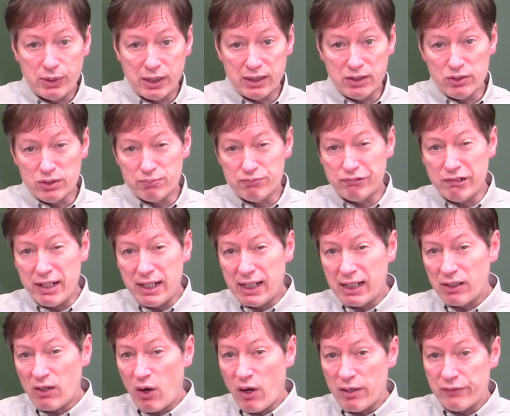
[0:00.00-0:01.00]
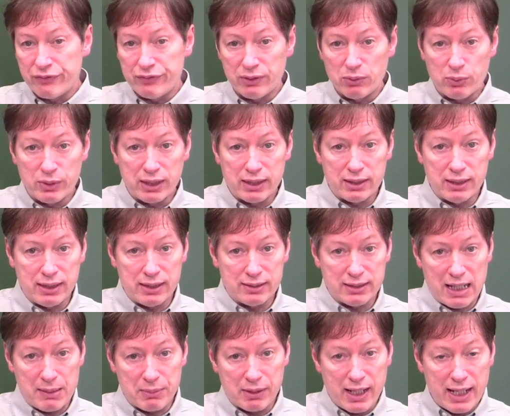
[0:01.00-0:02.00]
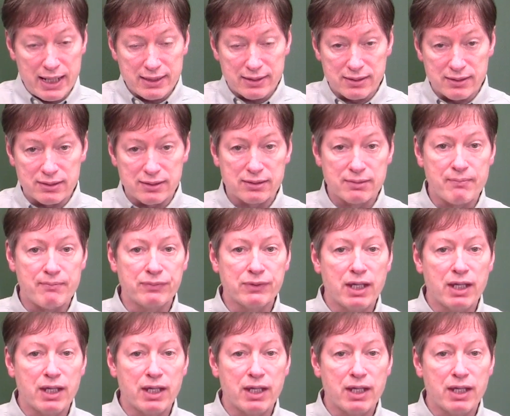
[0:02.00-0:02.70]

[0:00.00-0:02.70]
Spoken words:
We can use bring often with the same cases.